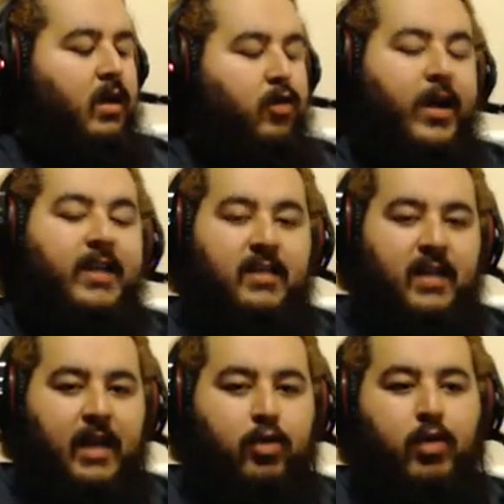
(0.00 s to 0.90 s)
Granted,
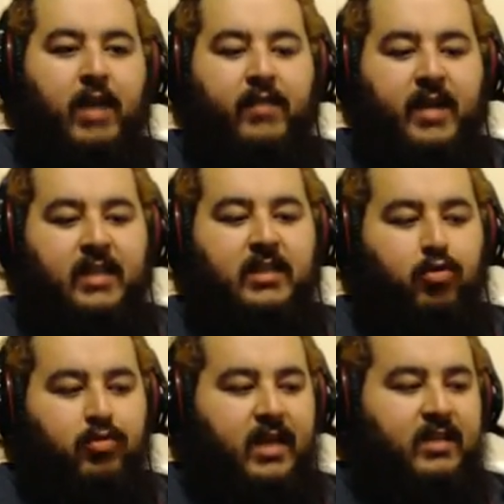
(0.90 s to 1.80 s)
I do have a nice little
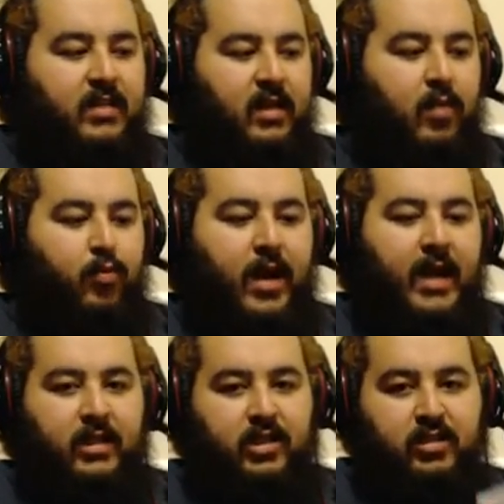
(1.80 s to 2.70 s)
desk set up where I
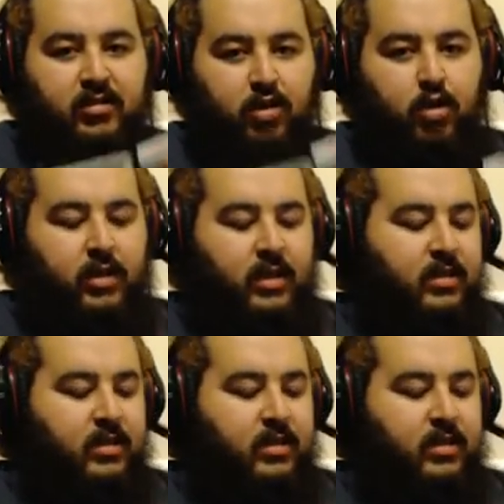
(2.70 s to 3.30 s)
can just hook this